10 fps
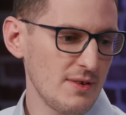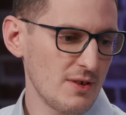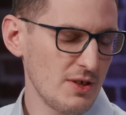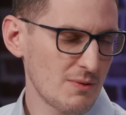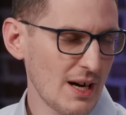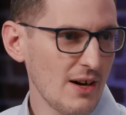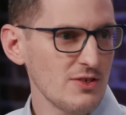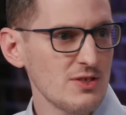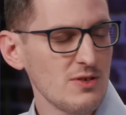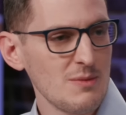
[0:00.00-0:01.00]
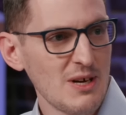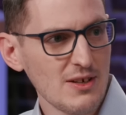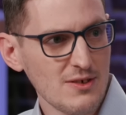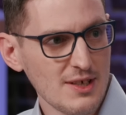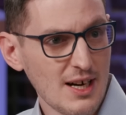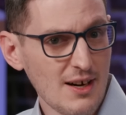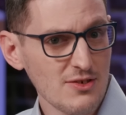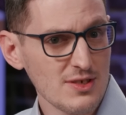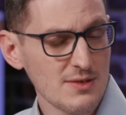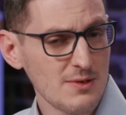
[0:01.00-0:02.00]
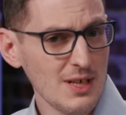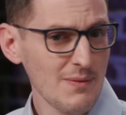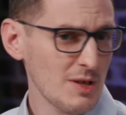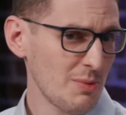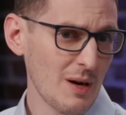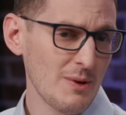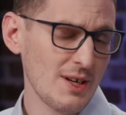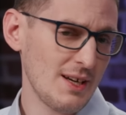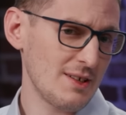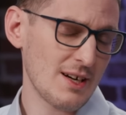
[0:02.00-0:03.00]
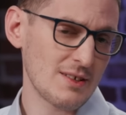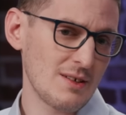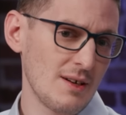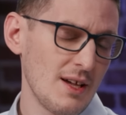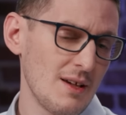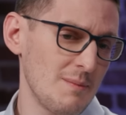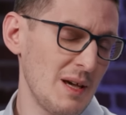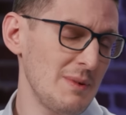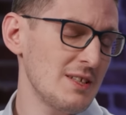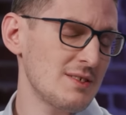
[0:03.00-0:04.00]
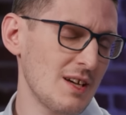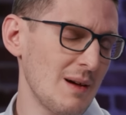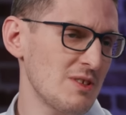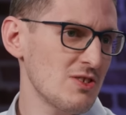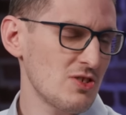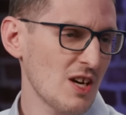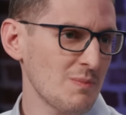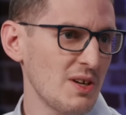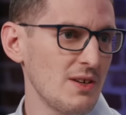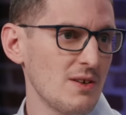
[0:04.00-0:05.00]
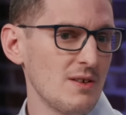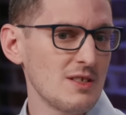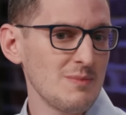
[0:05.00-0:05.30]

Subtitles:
urologist or your medical oncologist, even your primary care doctor, maybe it's time to just check my urine